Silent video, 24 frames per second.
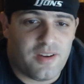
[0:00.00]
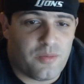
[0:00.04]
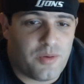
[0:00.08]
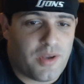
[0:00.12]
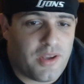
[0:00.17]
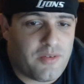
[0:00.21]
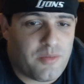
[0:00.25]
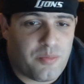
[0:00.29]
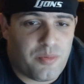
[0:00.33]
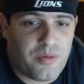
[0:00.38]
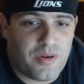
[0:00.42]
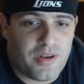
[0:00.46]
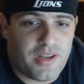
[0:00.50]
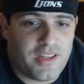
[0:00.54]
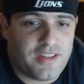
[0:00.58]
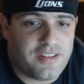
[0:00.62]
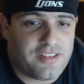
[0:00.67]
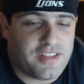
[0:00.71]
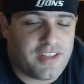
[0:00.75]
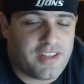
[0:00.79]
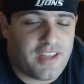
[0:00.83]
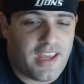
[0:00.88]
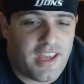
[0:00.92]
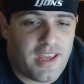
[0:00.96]
We have a pretty
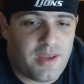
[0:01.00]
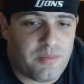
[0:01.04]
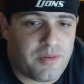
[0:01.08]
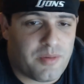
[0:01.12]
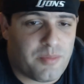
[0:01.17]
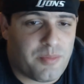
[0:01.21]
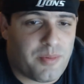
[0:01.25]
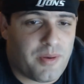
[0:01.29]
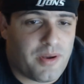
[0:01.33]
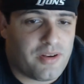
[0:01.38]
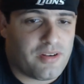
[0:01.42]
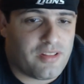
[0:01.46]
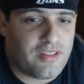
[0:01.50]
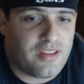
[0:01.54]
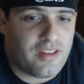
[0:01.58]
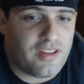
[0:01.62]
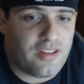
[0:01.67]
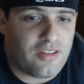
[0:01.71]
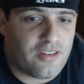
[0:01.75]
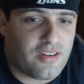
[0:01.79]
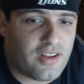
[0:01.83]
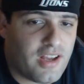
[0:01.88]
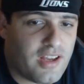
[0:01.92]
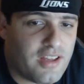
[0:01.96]
easy game compared to
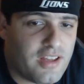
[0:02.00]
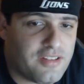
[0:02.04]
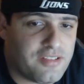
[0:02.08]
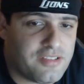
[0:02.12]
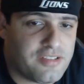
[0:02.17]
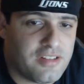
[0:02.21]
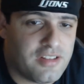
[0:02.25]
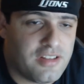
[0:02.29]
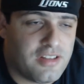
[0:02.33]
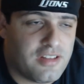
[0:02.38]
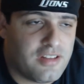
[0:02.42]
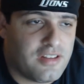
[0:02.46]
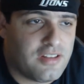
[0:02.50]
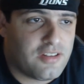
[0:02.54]
the other guys.